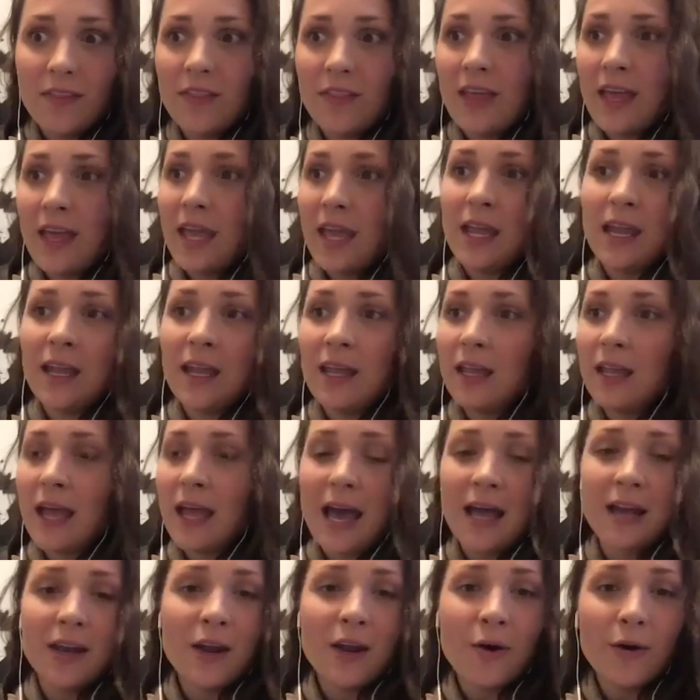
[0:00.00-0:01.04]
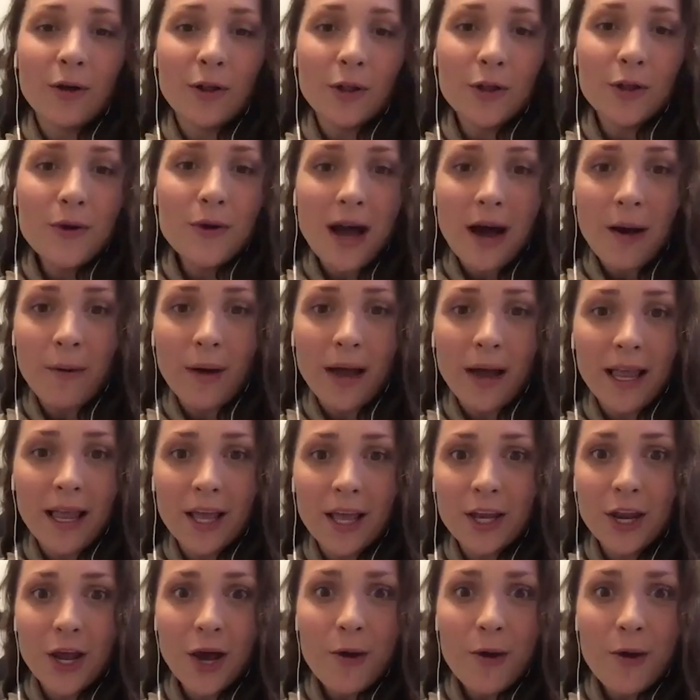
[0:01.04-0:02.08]
they had no clue how i
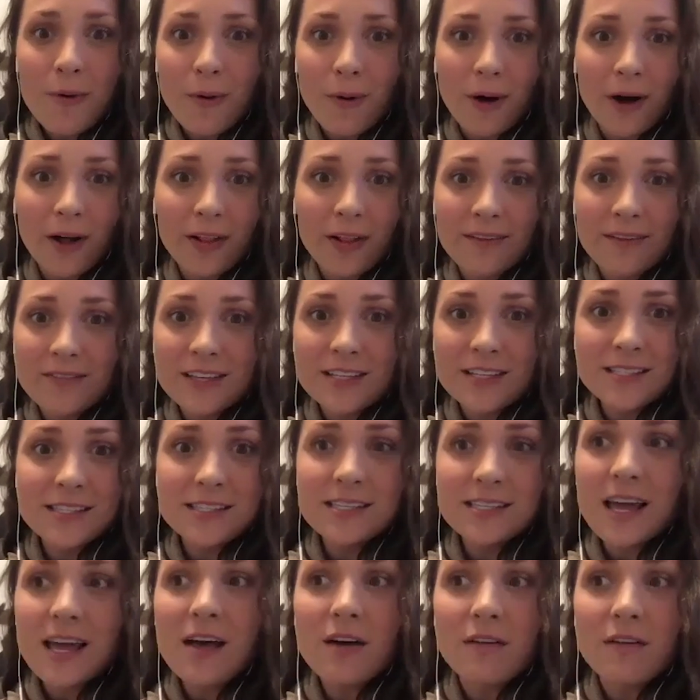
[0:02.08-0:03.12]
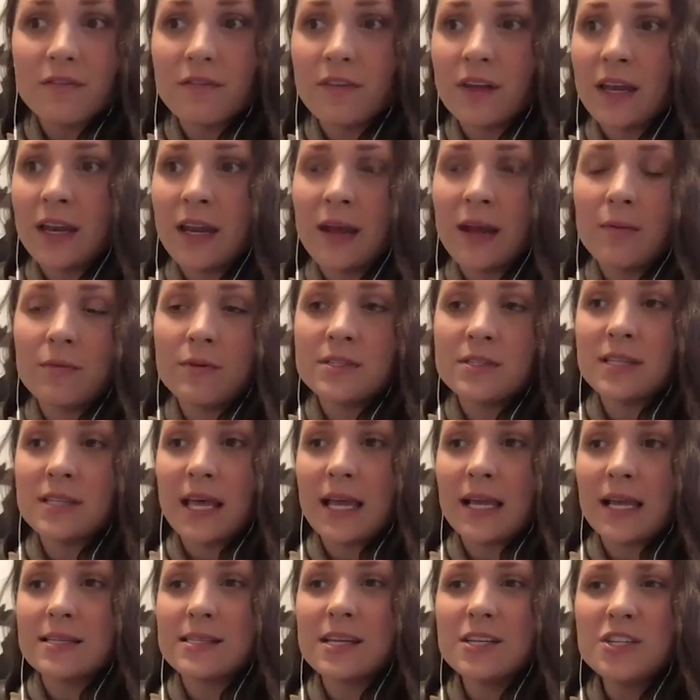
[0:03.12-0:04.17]
could know all of this stuff and it was
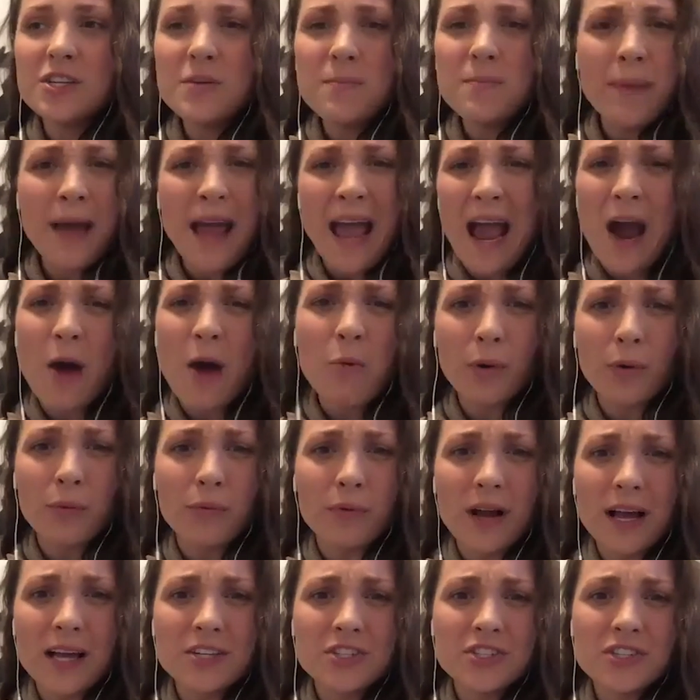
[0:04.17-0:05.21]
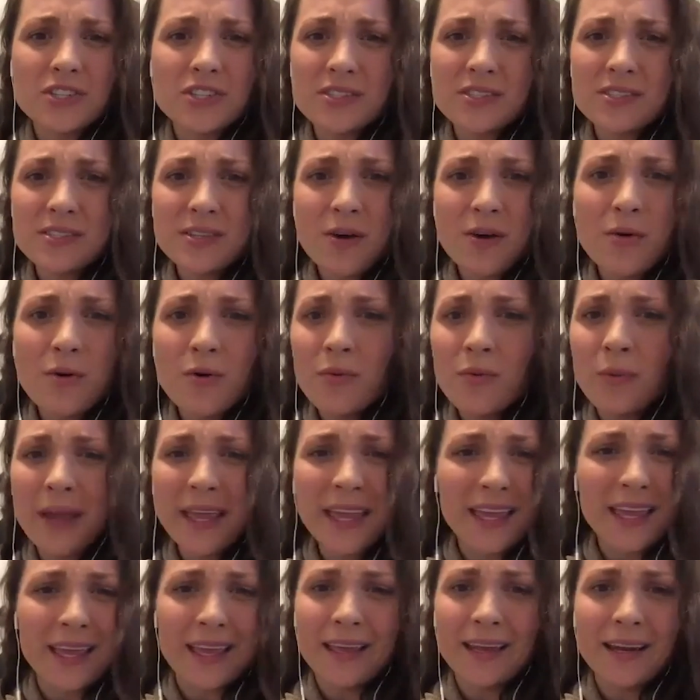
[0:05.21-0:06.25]
like such a power rush right. so
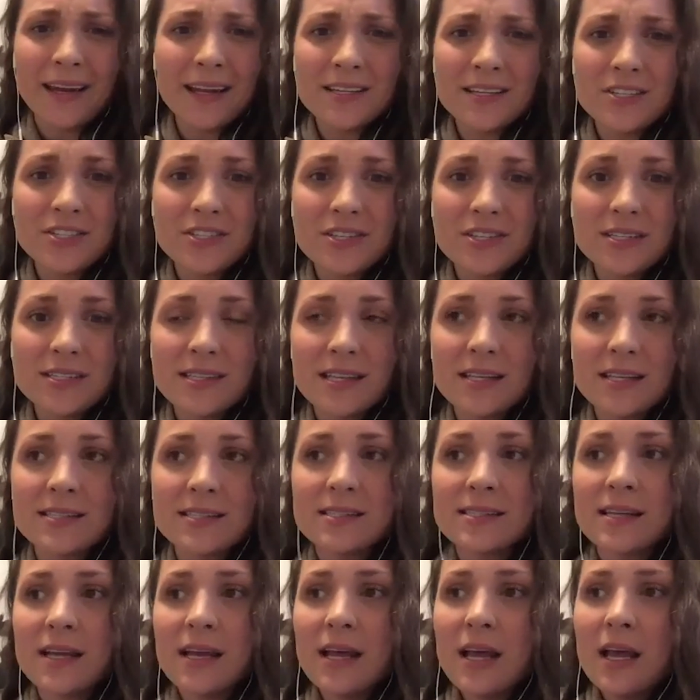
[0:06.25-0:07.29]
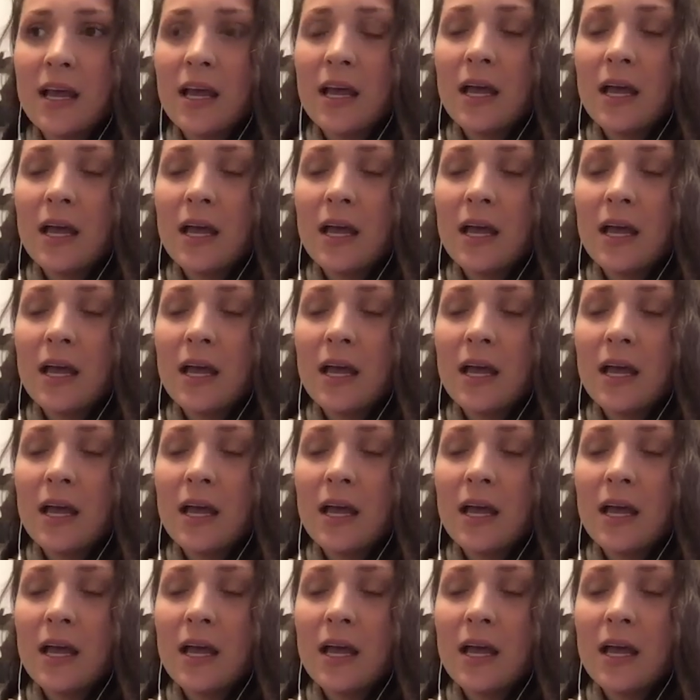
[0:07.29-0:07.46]
wicked it's just this